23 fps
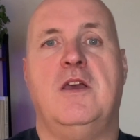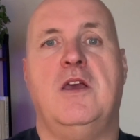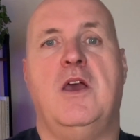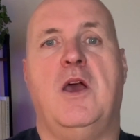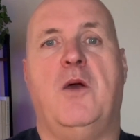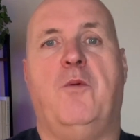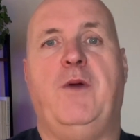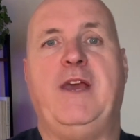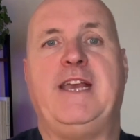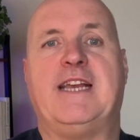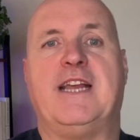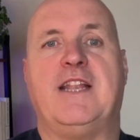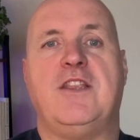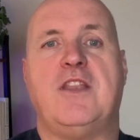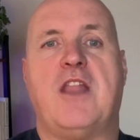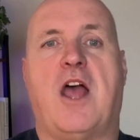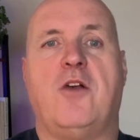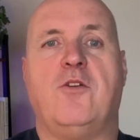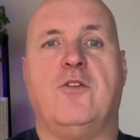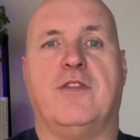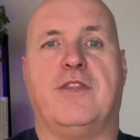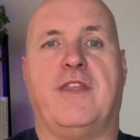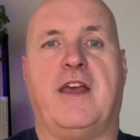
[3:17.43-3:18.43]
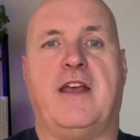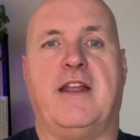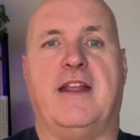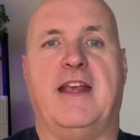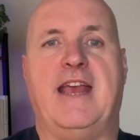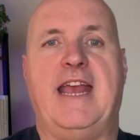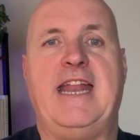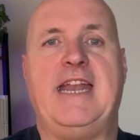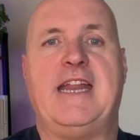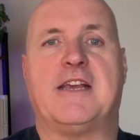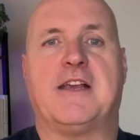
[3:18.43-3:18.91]
We can note that
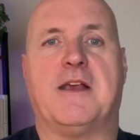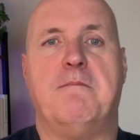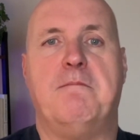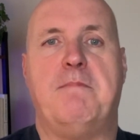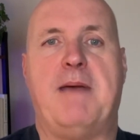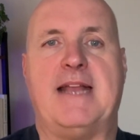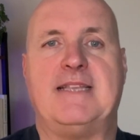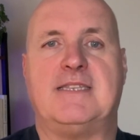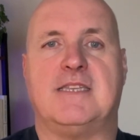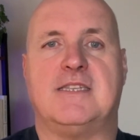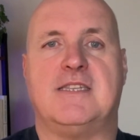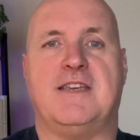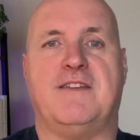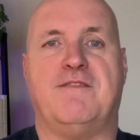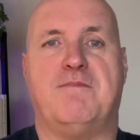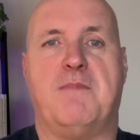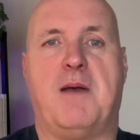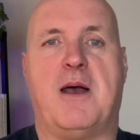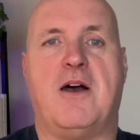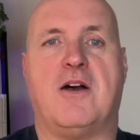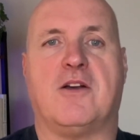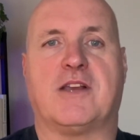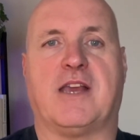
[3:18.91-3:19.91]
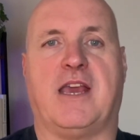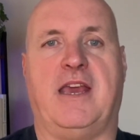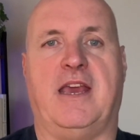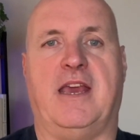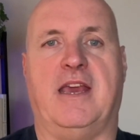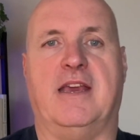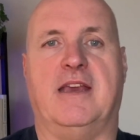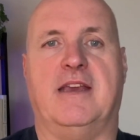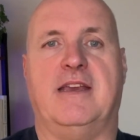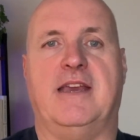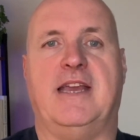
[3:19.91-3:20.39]
in a competitive
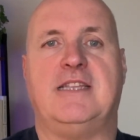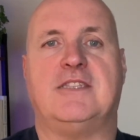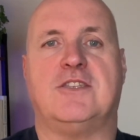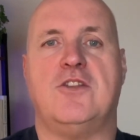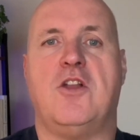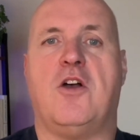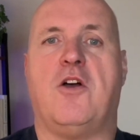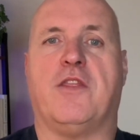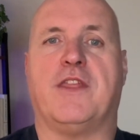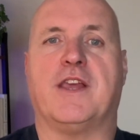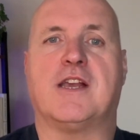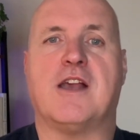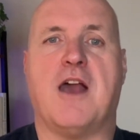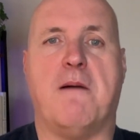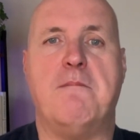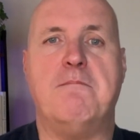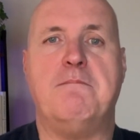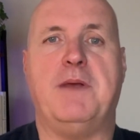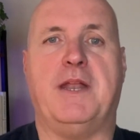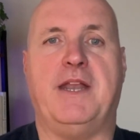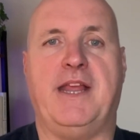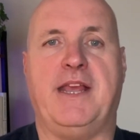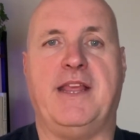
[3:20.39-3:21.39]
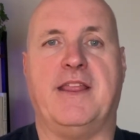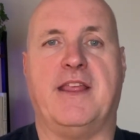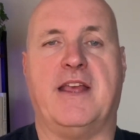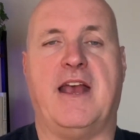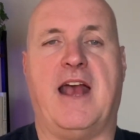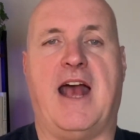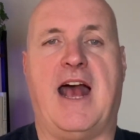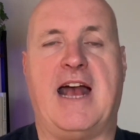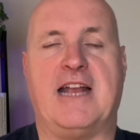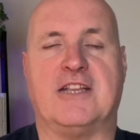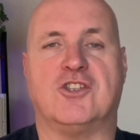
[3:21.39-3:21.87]
market, it's not the company
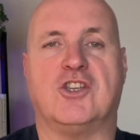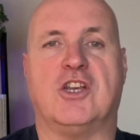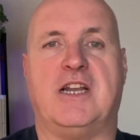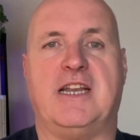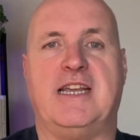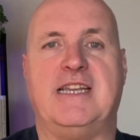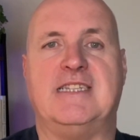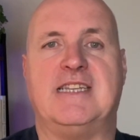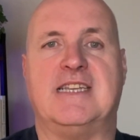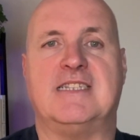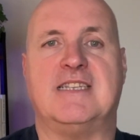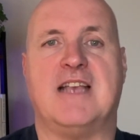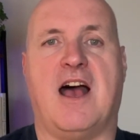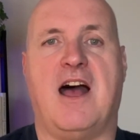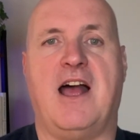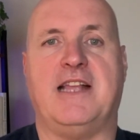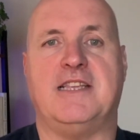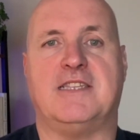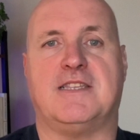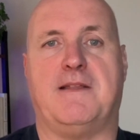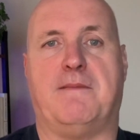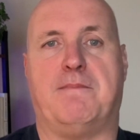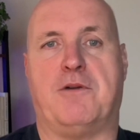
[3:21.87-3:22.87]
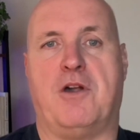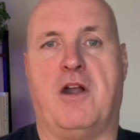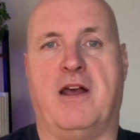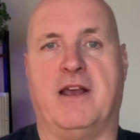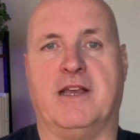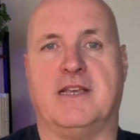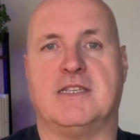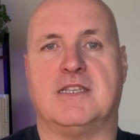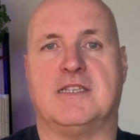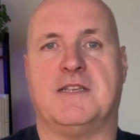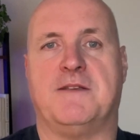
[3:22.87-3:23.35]
that actually decides the
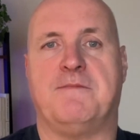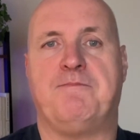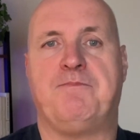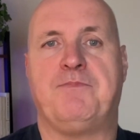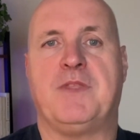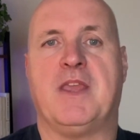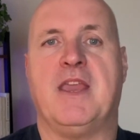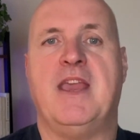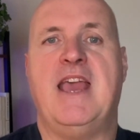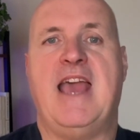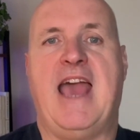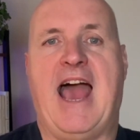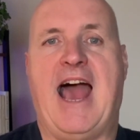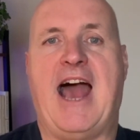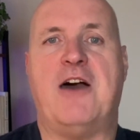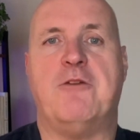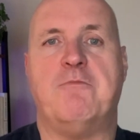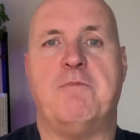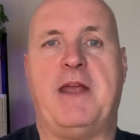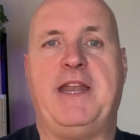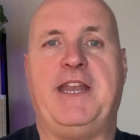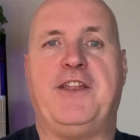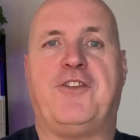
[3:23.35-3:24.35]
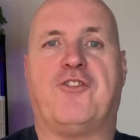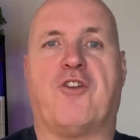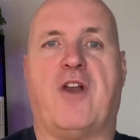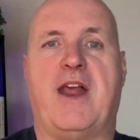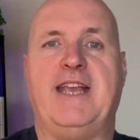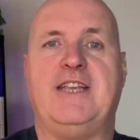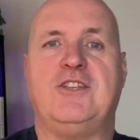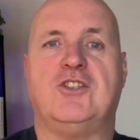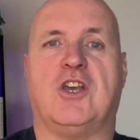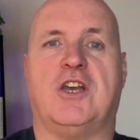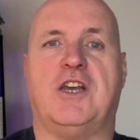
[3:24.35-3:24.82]
price. How many
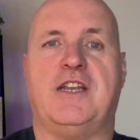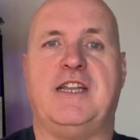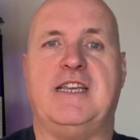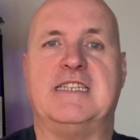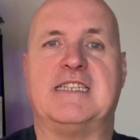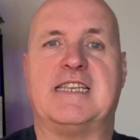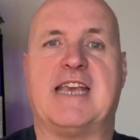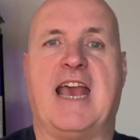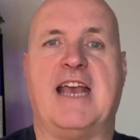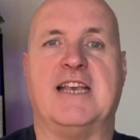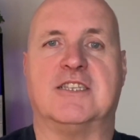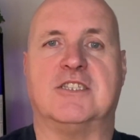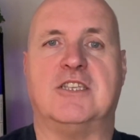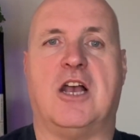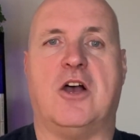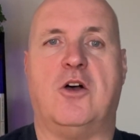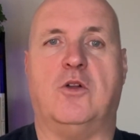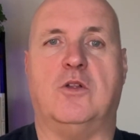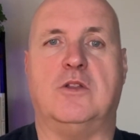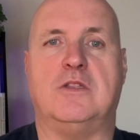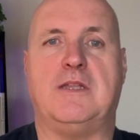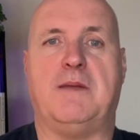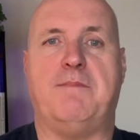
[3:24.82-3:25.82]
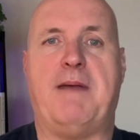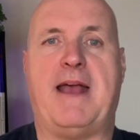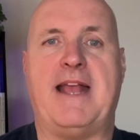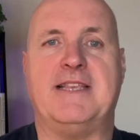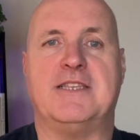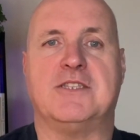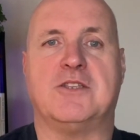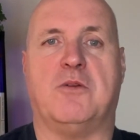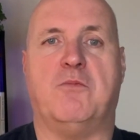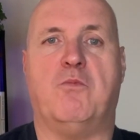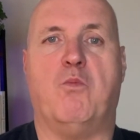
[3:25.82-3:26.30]
train journeys get sold
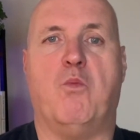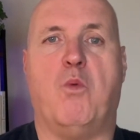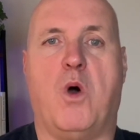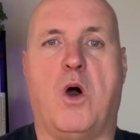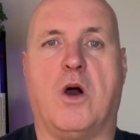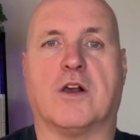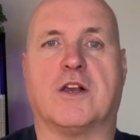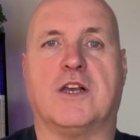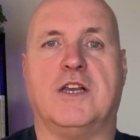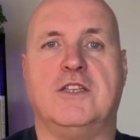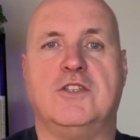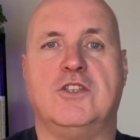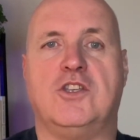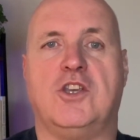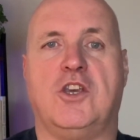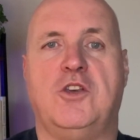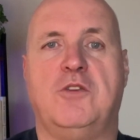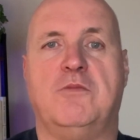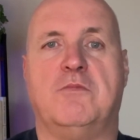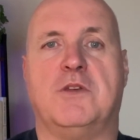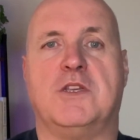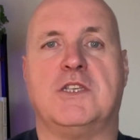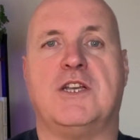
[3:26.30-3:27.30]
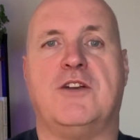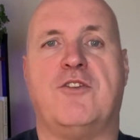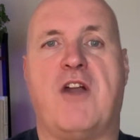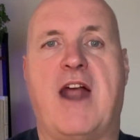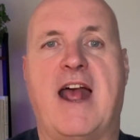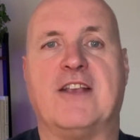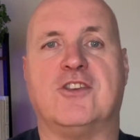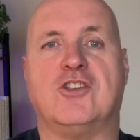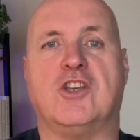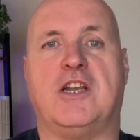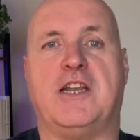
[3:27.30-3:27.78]
depends on what consumers are
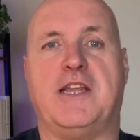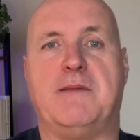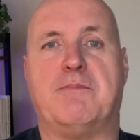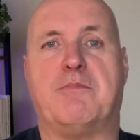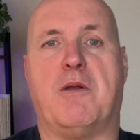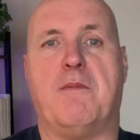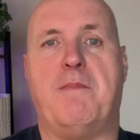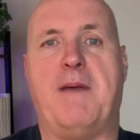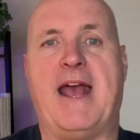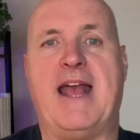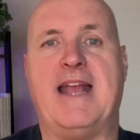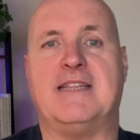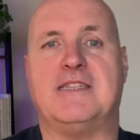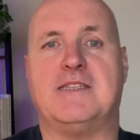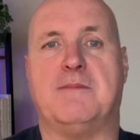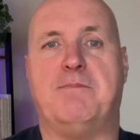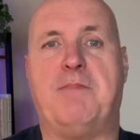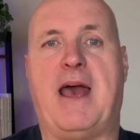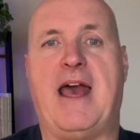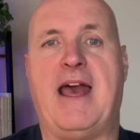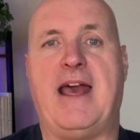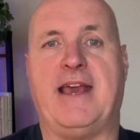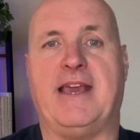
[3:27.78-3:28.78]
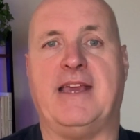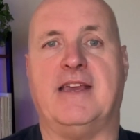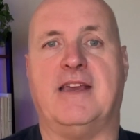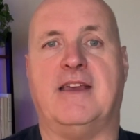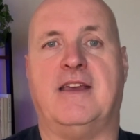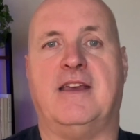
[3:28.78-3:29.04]
actually prepared to pay.